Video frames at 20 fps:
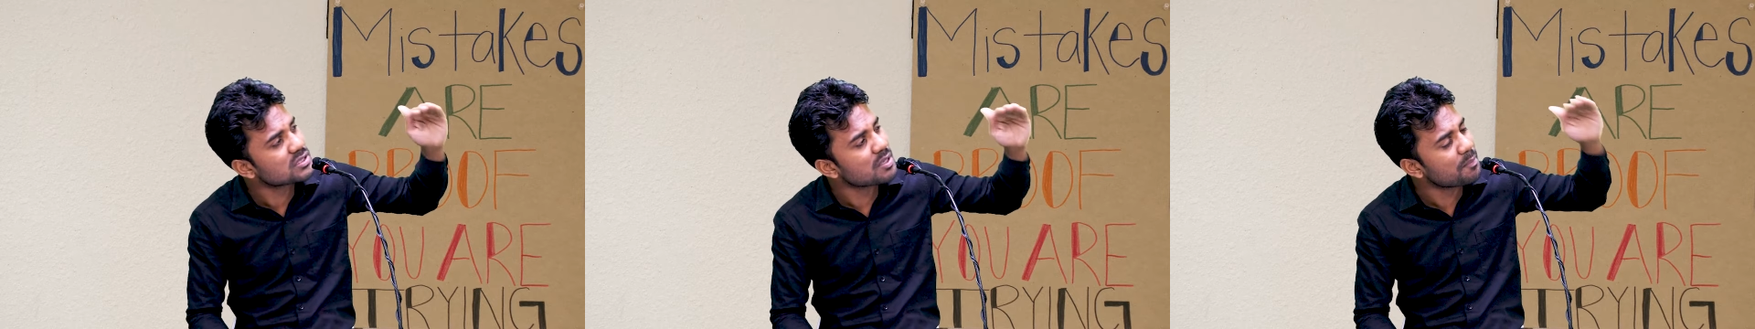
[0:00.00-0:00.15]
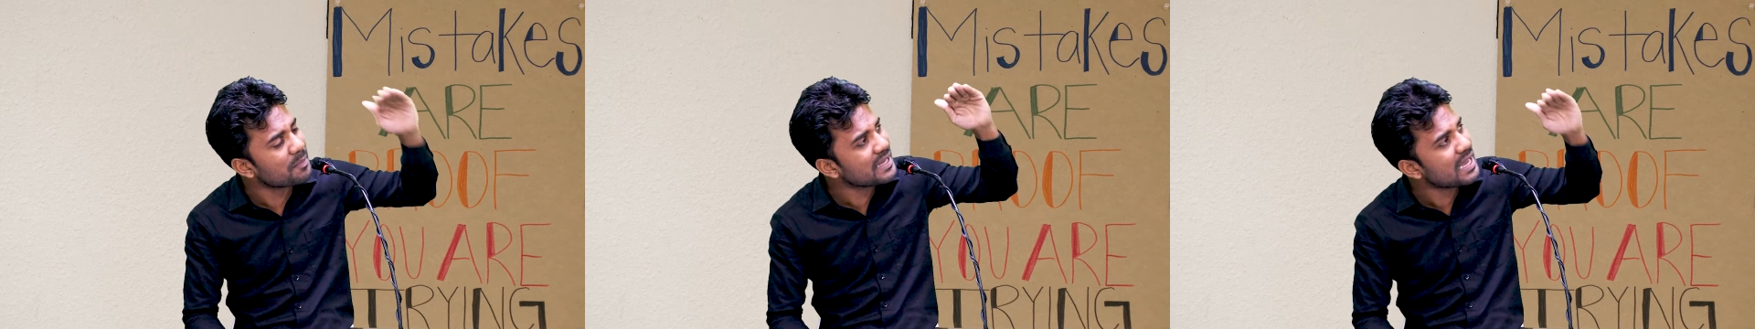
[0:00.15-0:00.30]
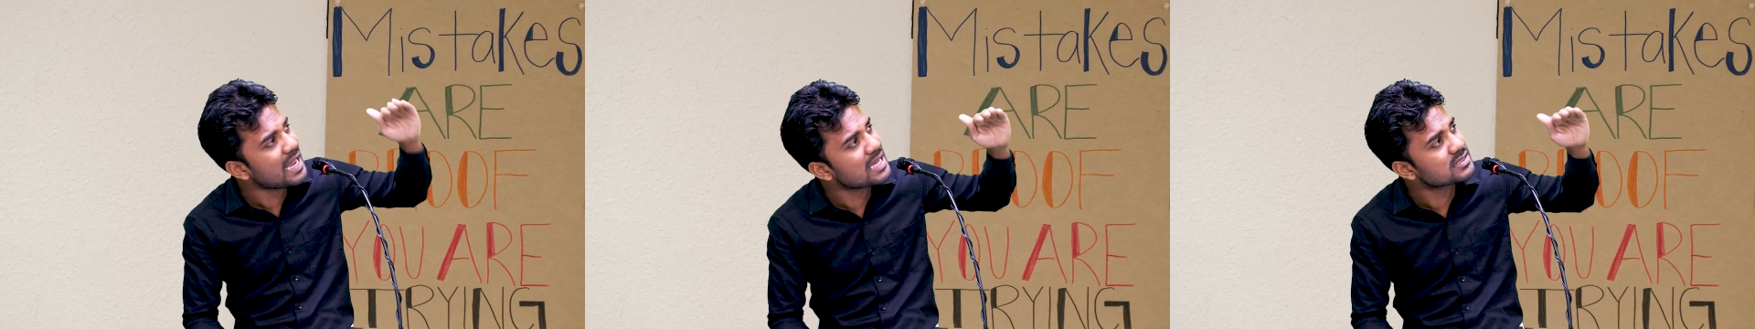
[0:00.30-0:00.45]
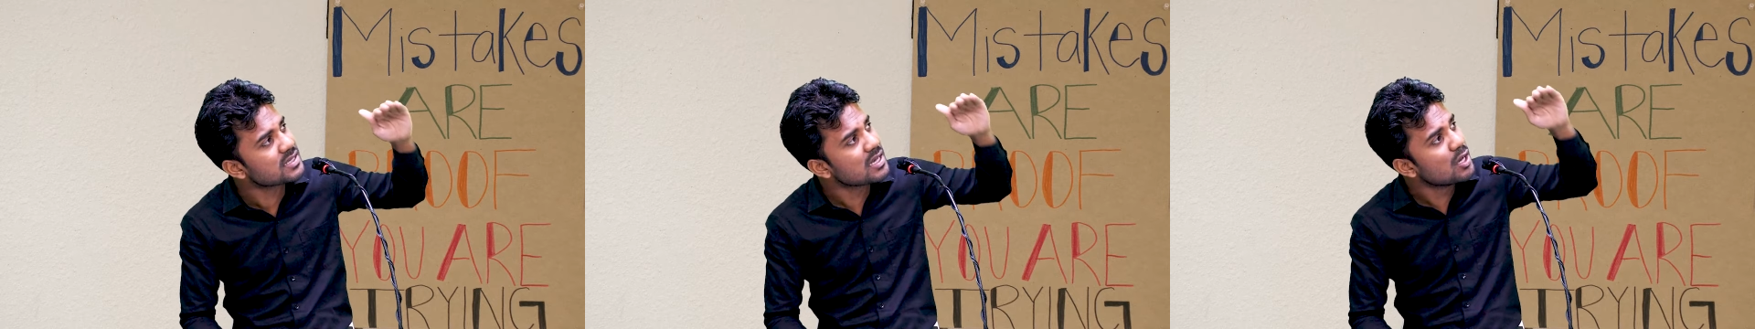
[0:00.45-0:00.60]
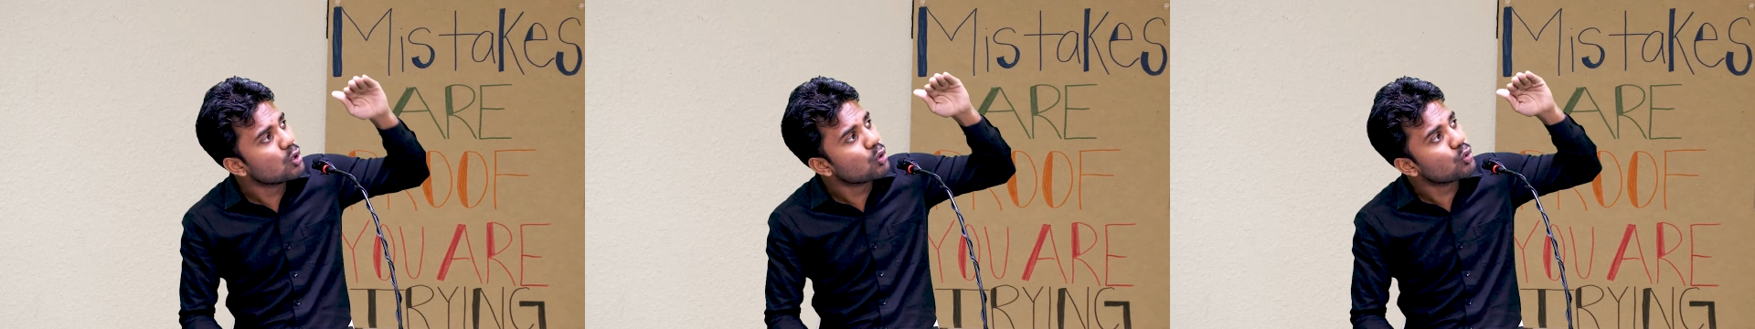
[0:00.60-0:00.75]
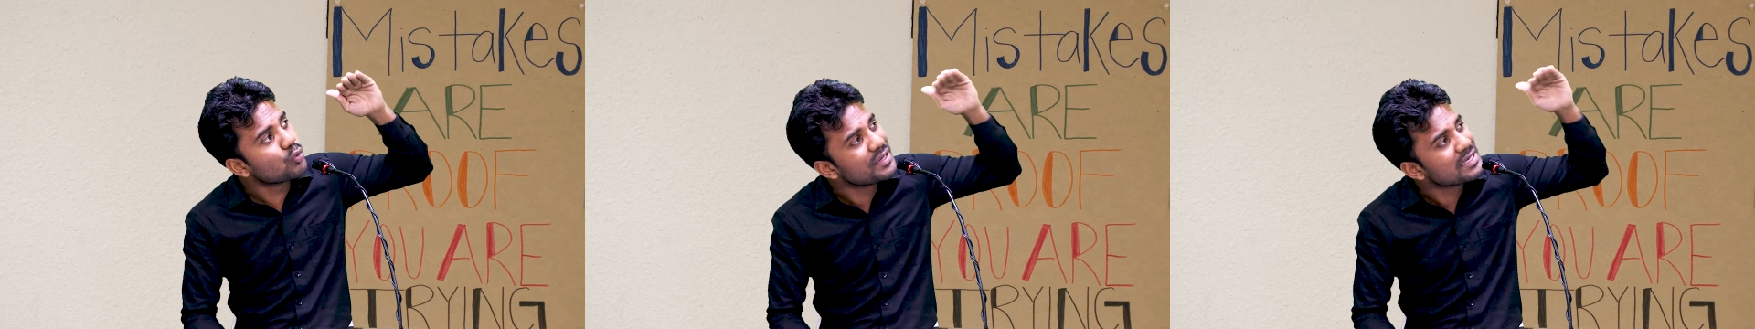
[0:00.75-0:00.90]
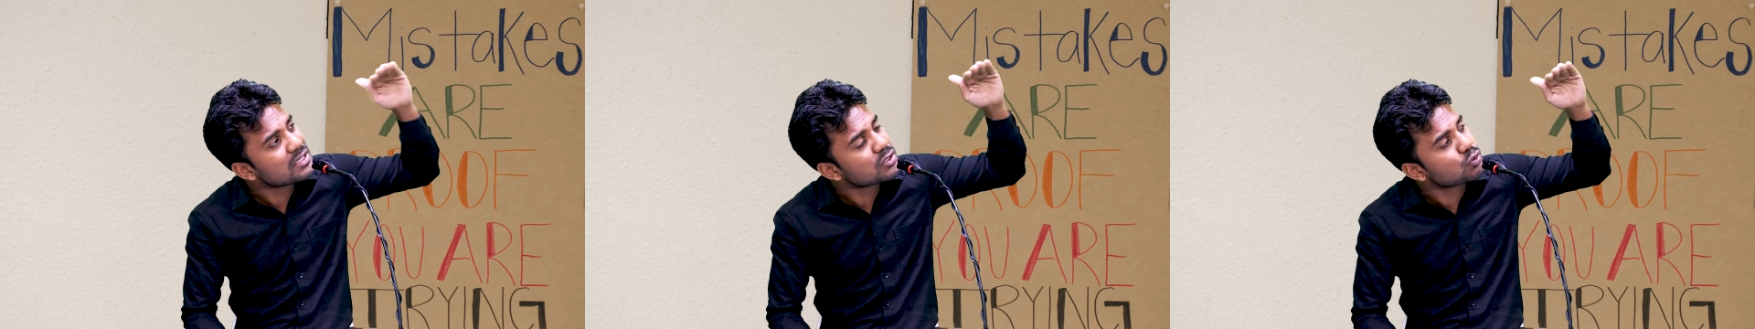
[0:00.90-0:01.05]
somebody has
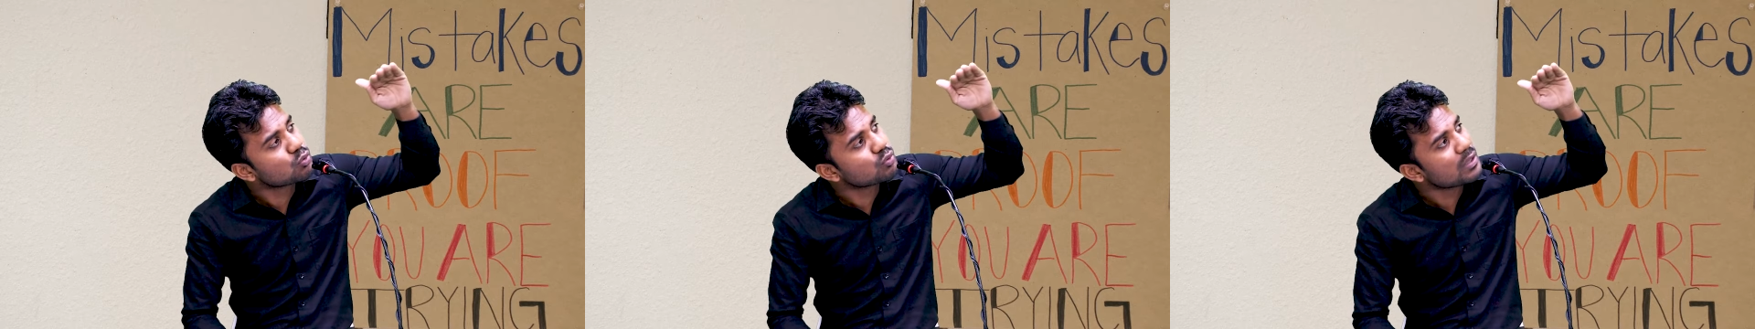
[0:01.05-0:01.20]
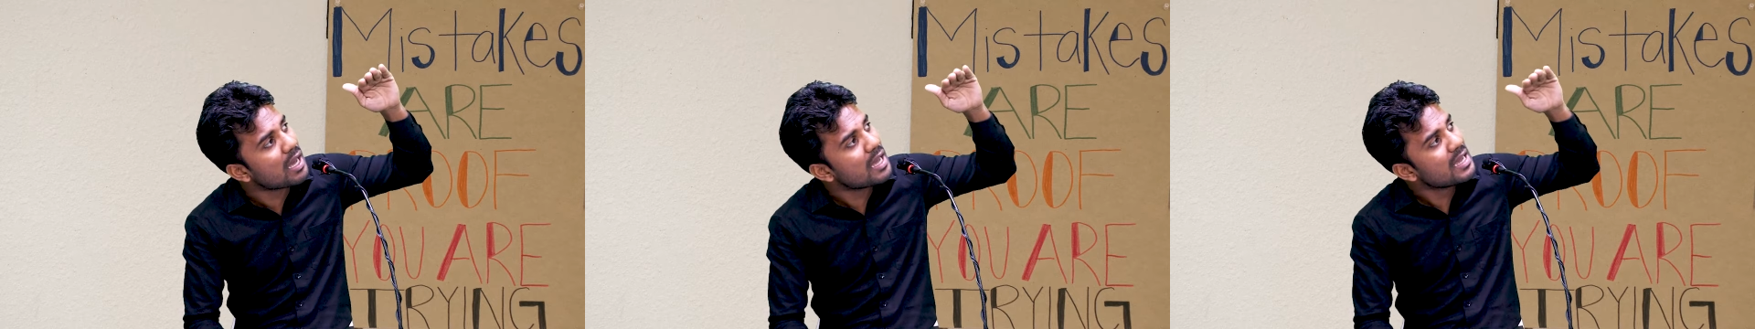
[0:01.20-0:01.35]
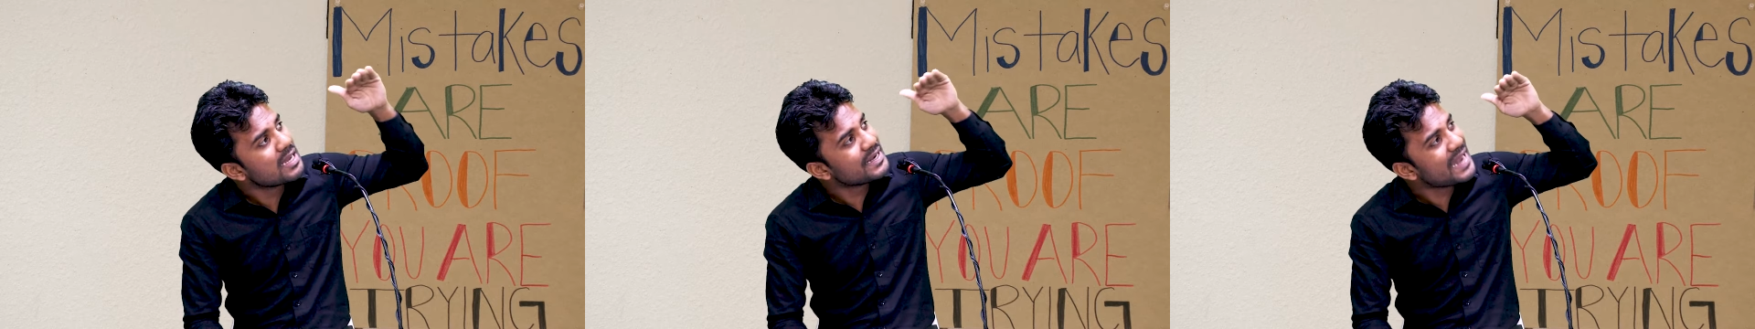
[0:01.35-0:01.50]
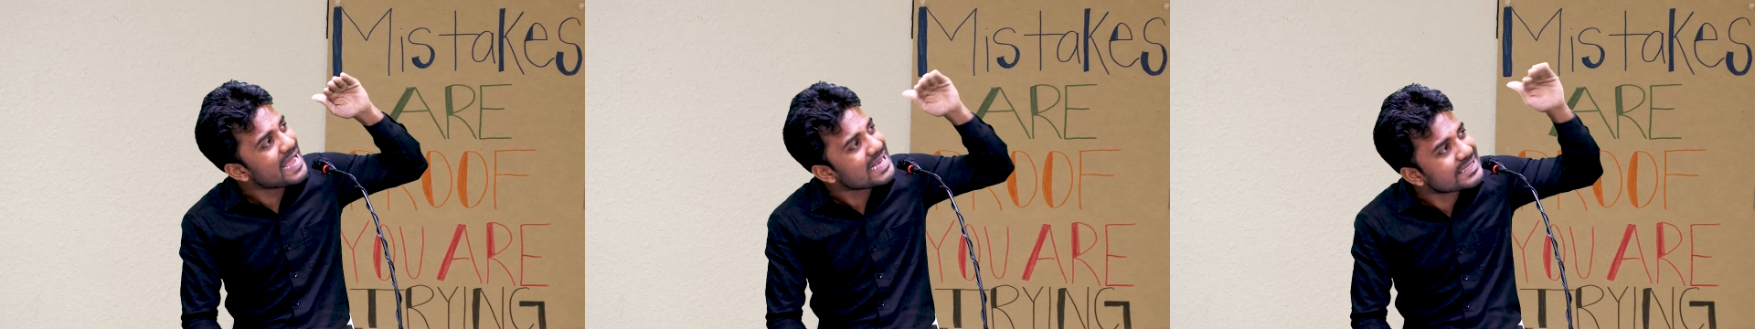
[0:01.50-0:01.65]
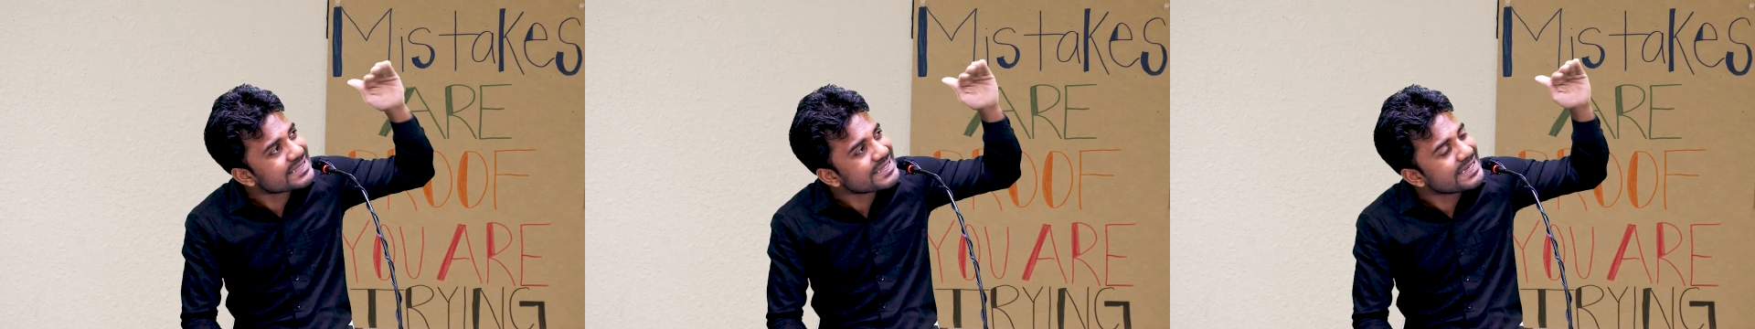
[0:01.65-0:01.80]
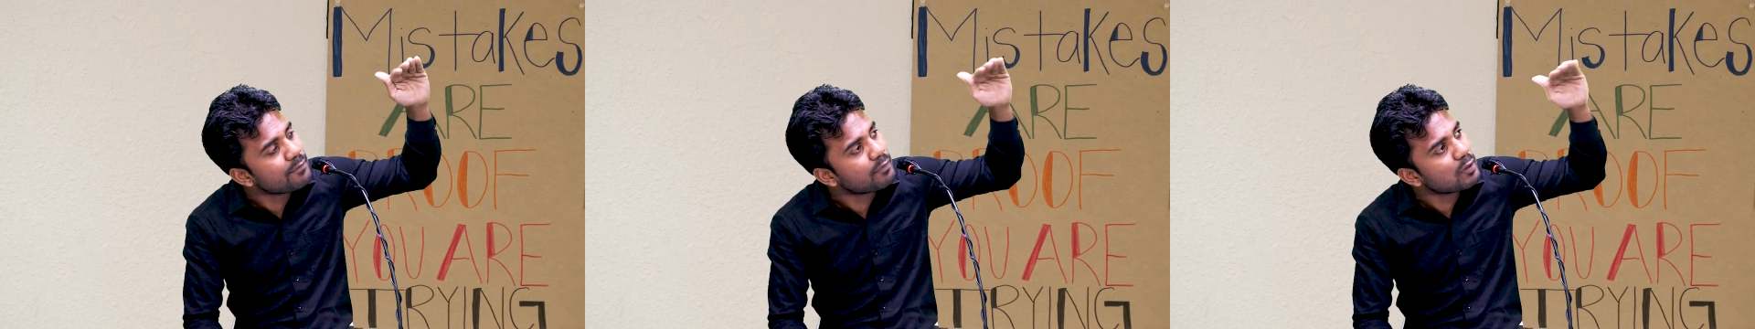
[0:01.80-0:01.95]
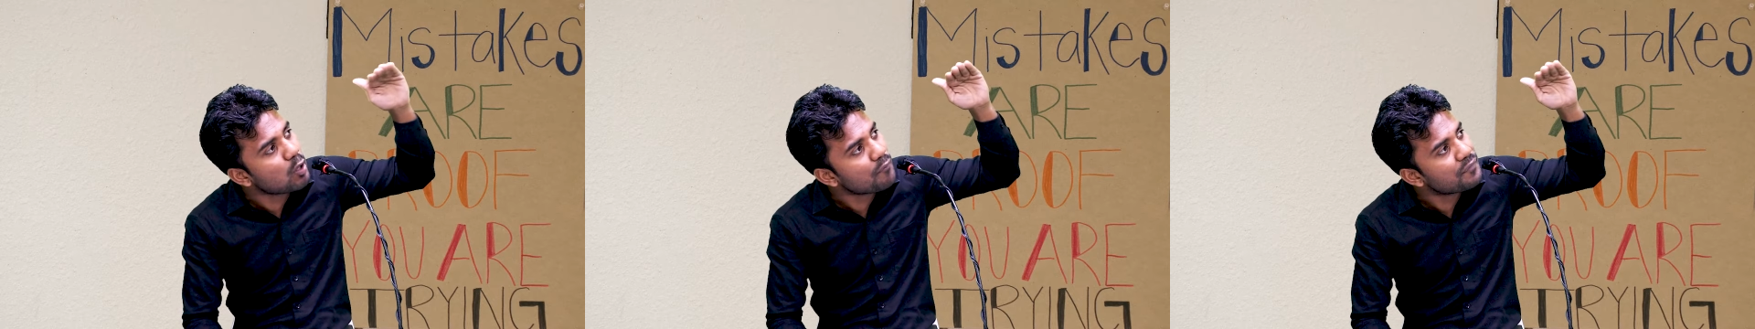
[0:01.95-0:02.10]
reached to the next
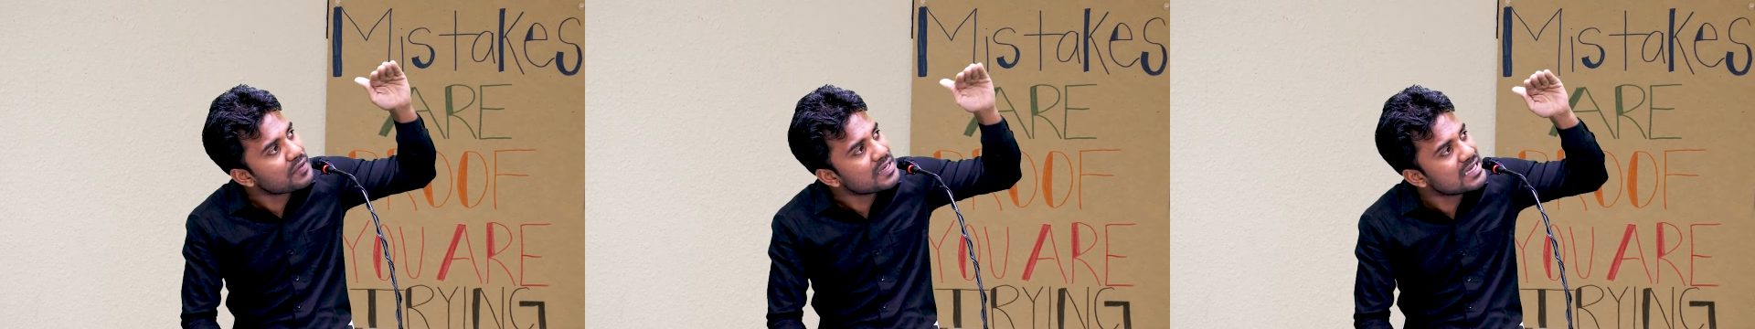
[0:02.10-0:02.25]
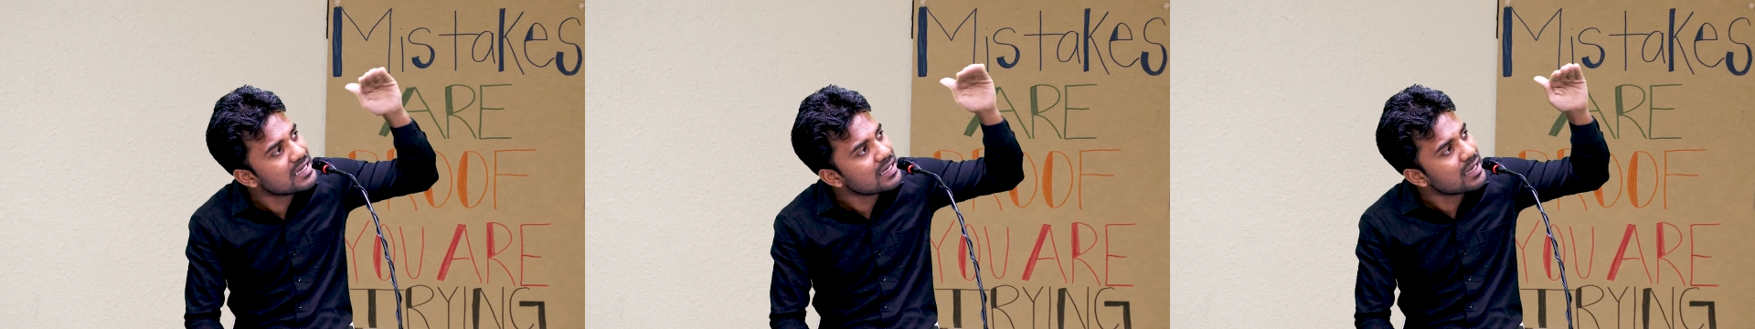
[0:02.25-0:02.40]
level of